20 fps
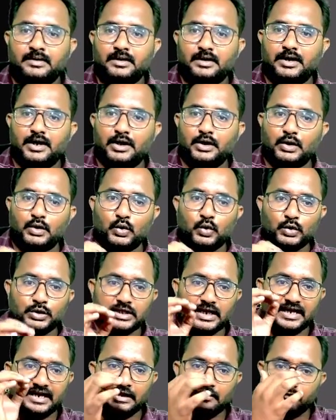In
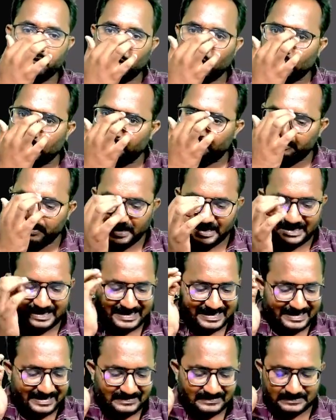234B
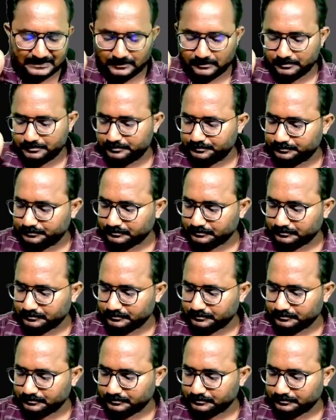case,